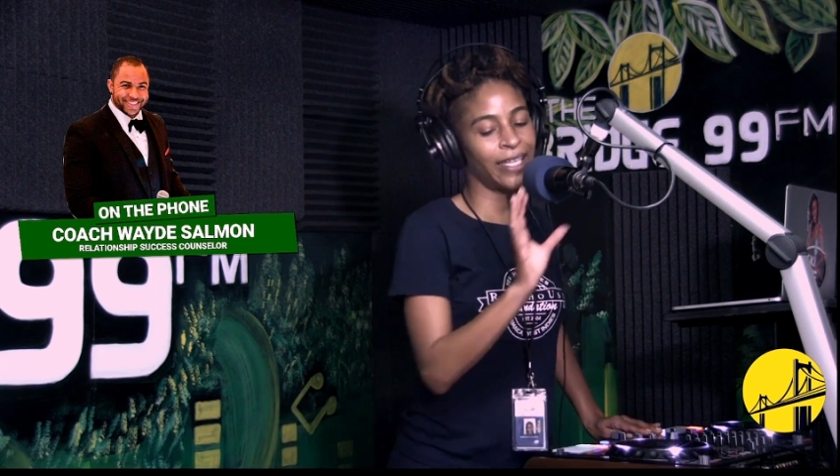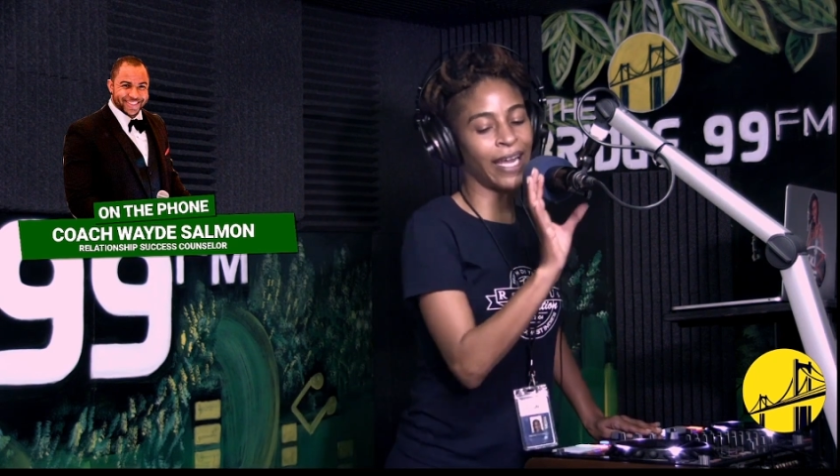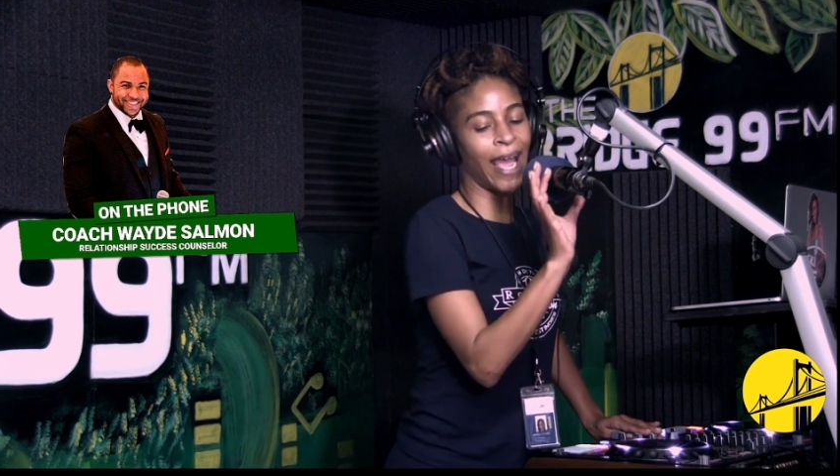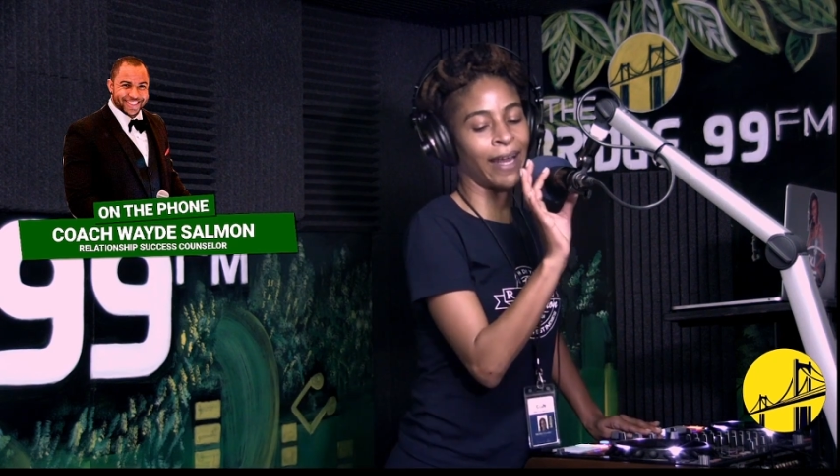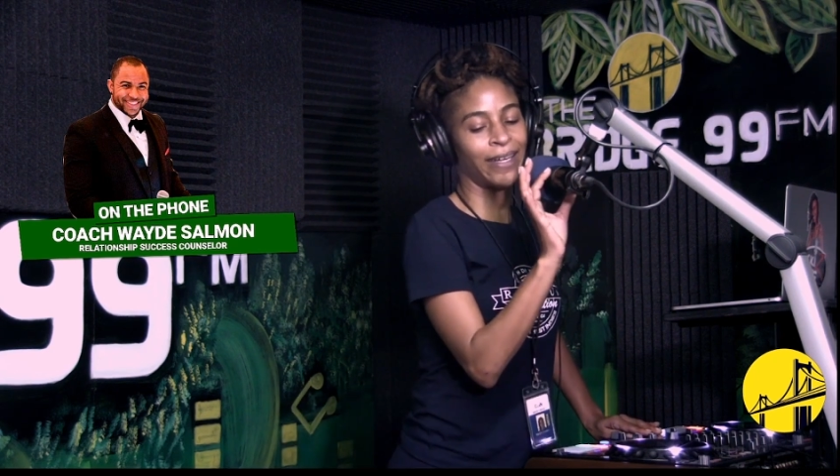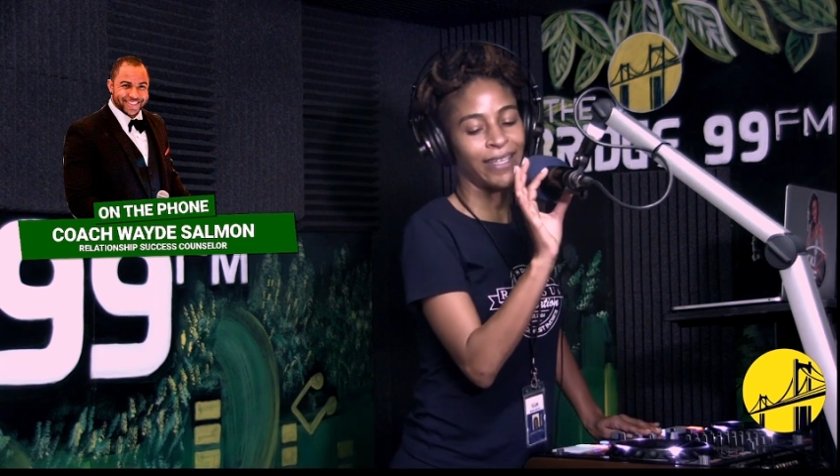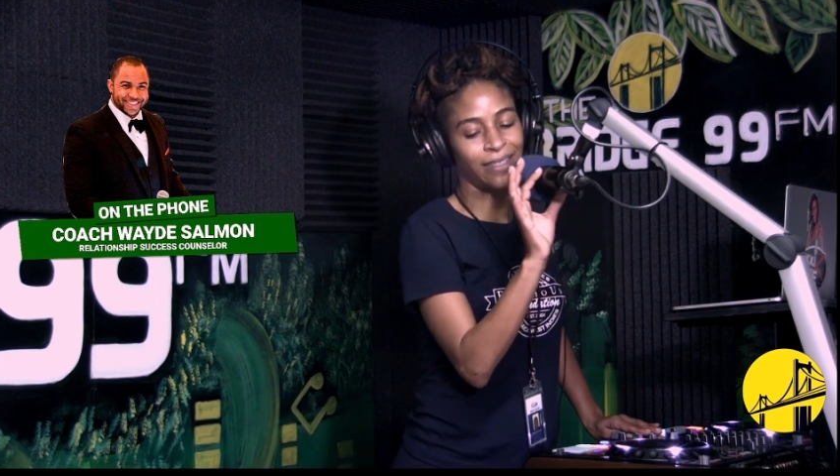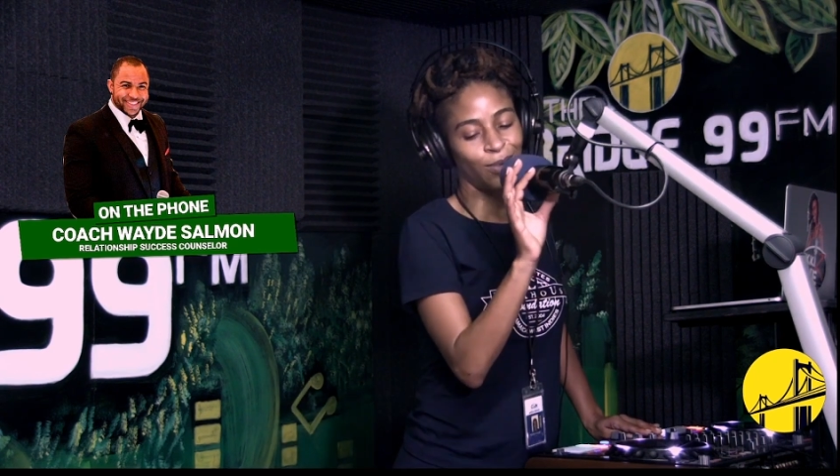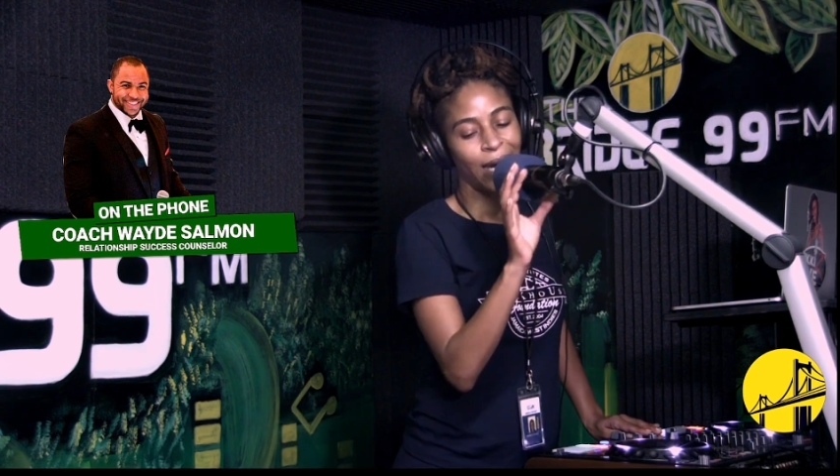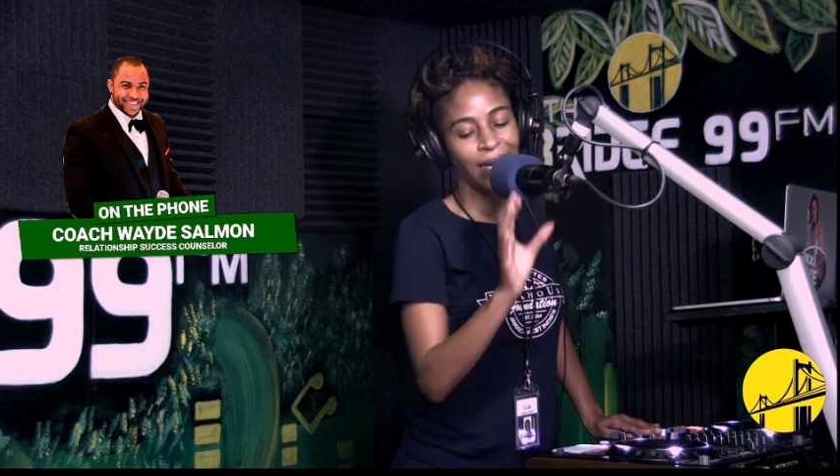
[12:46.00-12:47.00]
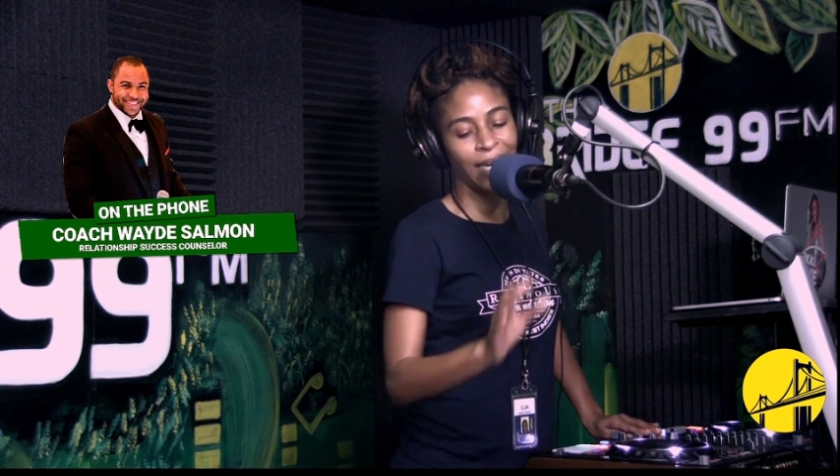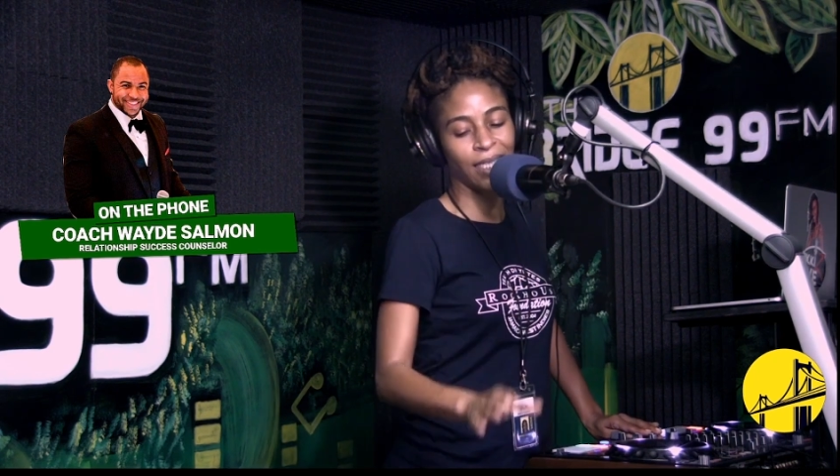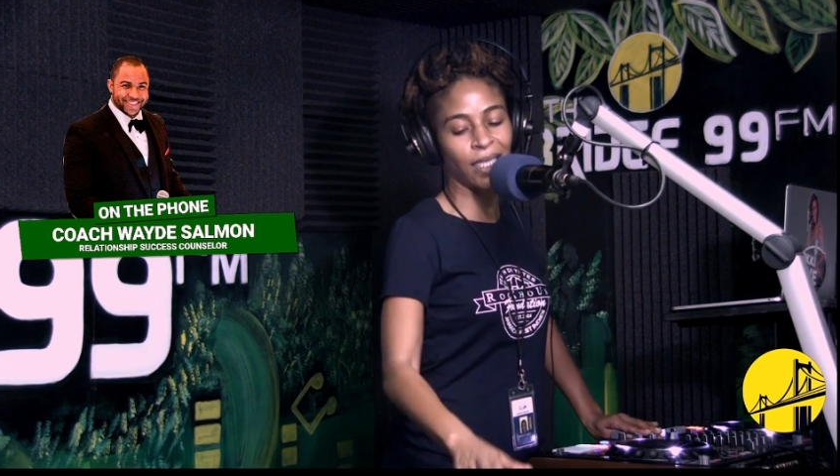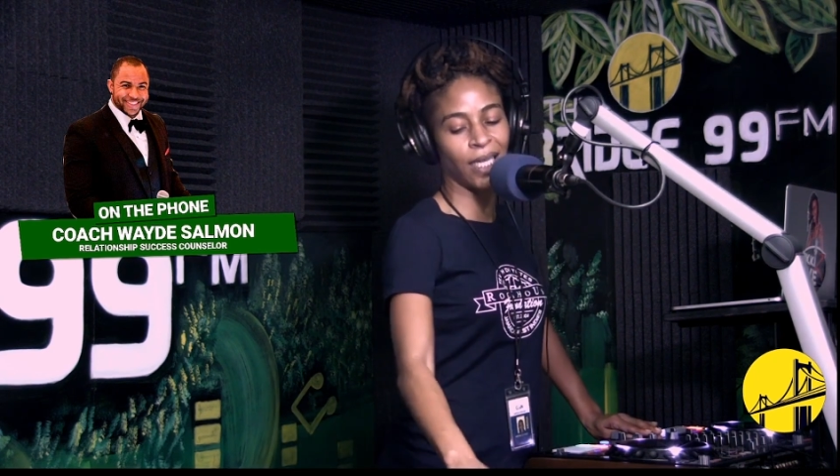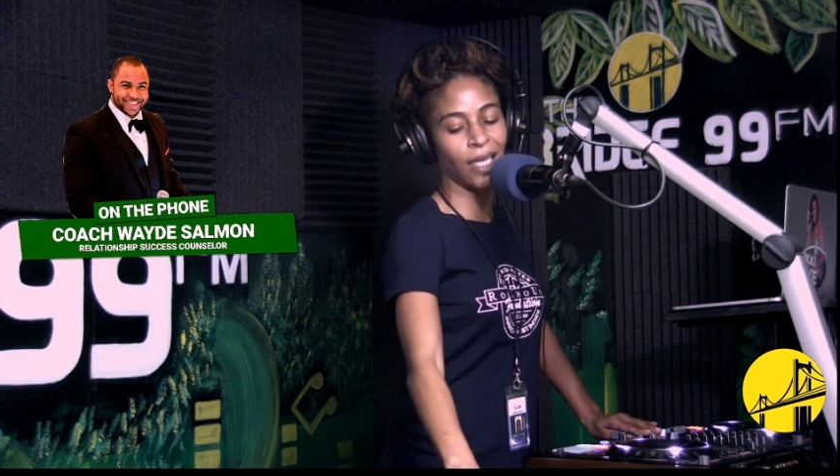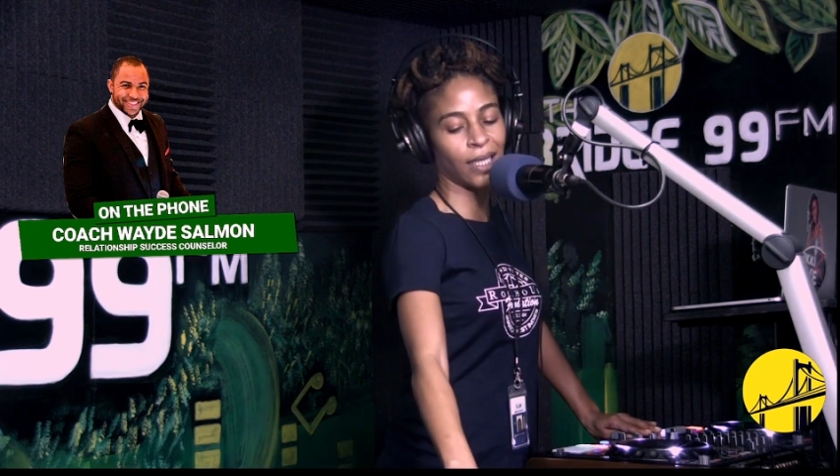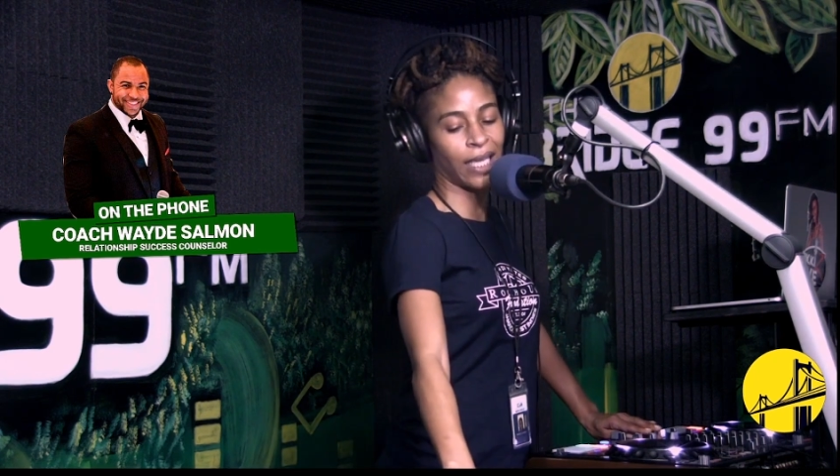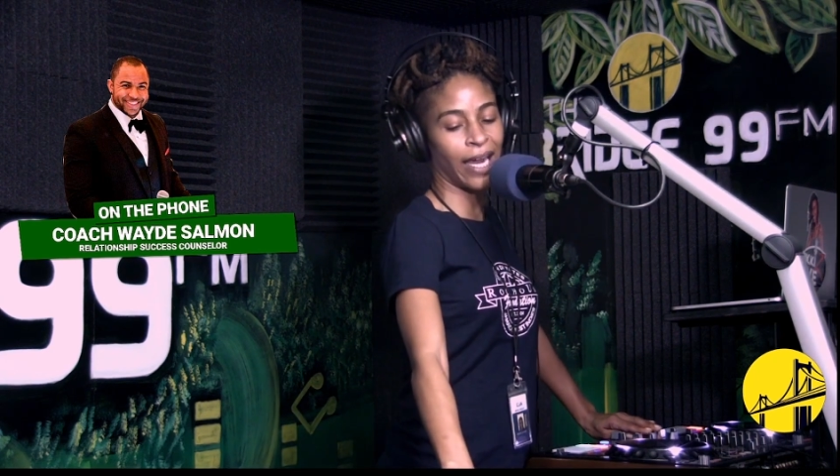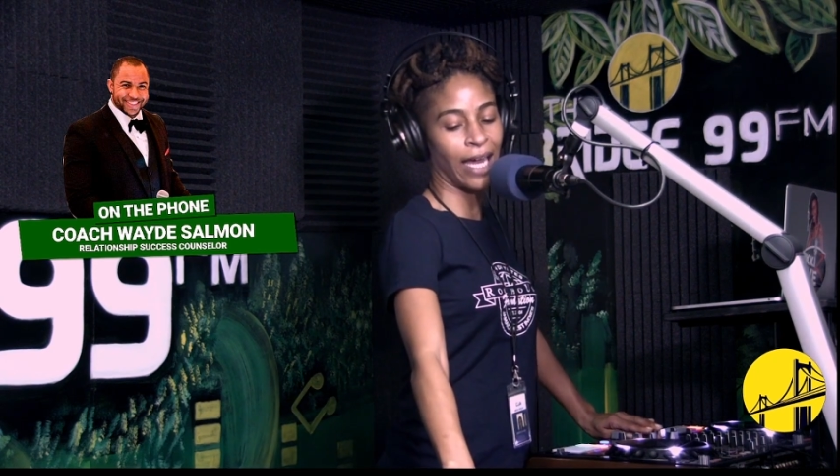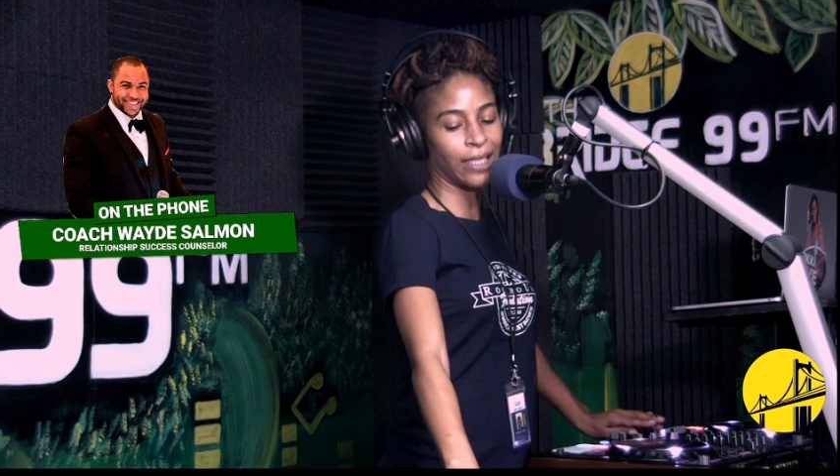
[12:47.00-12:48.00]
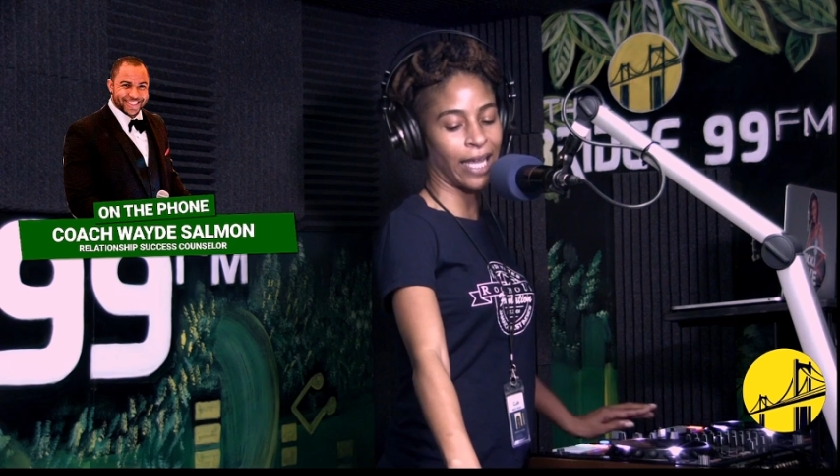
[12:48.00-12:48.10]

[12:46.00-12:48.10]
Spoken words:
Canada. You got that good health care out there.